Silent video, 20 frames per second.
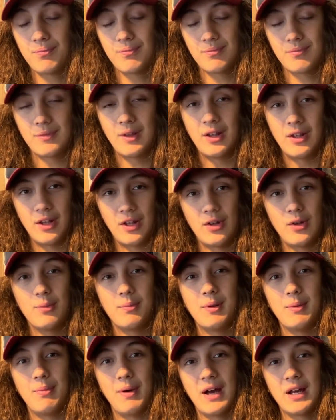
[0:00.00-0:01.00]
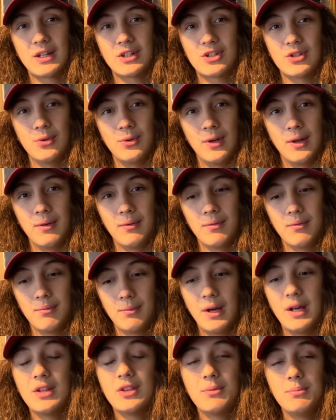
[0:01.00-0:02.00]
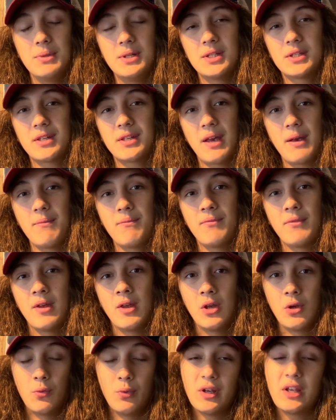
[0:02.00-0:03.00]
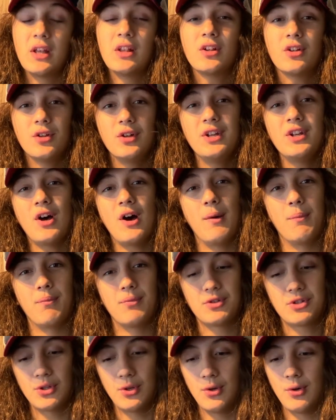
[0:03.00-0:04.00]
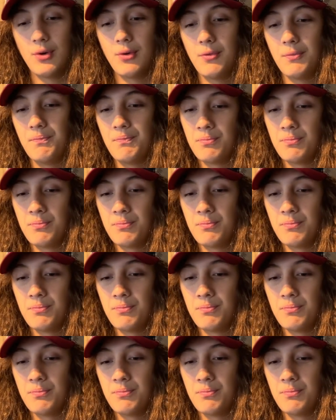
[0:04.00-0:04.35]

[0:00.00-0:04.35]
and then I'll be back to it. But in the meantime, we can clean up. So